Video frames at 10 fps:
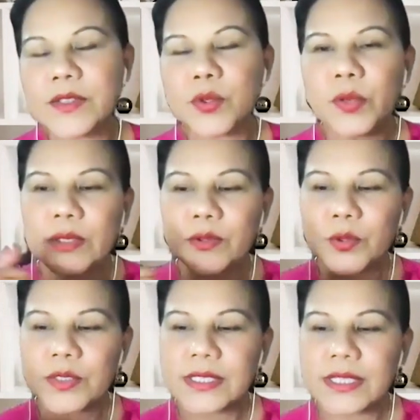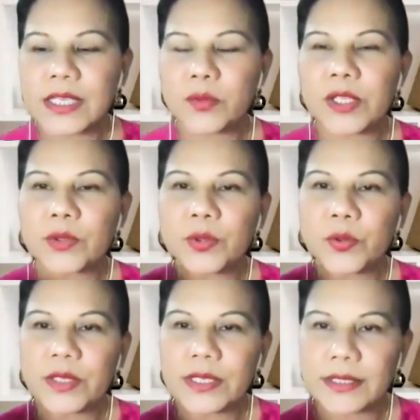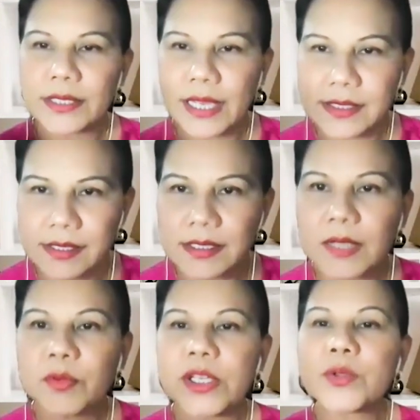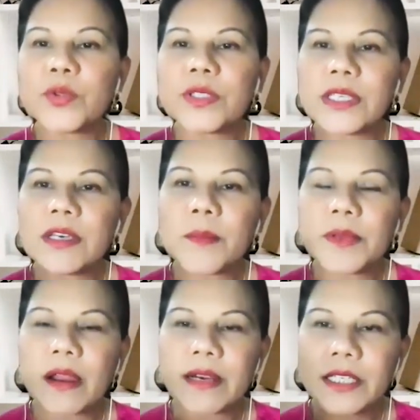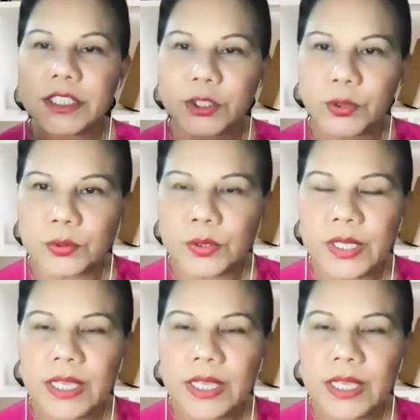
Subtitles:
So we need to know the stage, we need to know the cancer, and we need to know the ER, PR, and HER2